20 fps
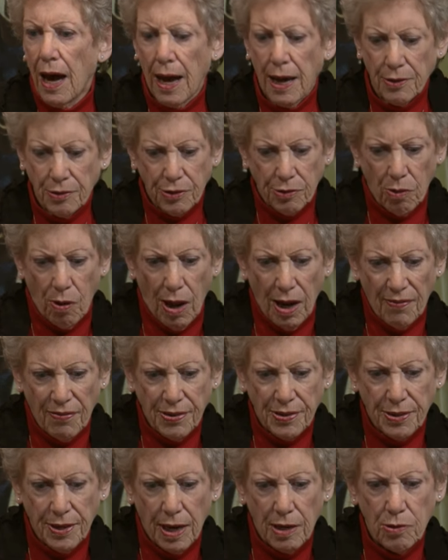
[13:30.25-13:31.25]
And so all of a
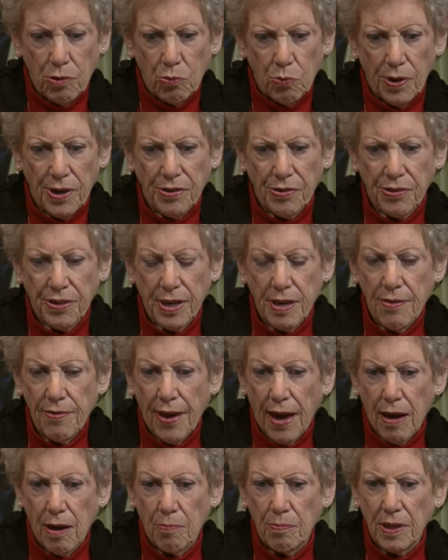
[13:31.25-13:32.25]
sudden we see
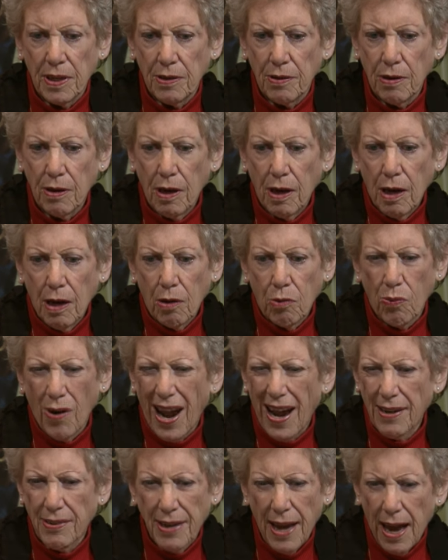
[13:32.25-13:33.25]
them in
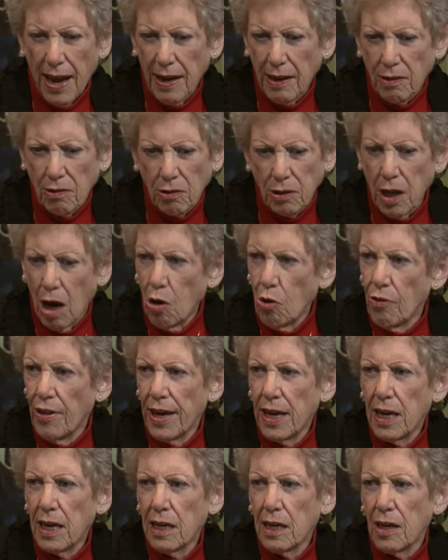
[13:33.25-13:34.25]
ragtag
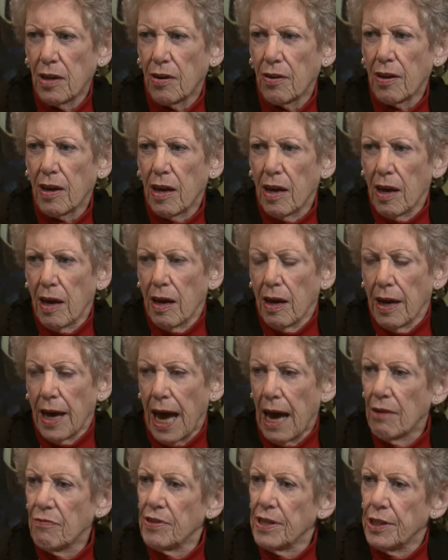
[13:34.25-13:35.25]
clothing and mm-hmm.
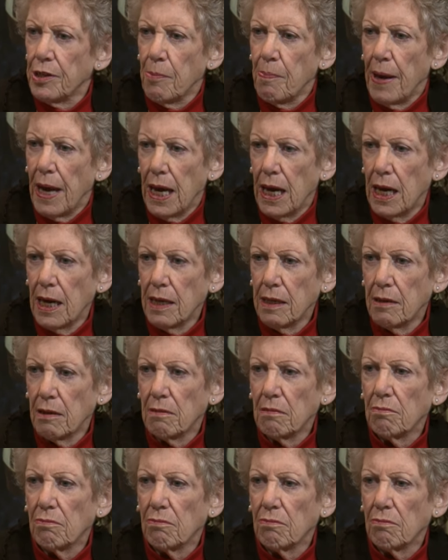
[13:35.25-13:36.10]
having to beg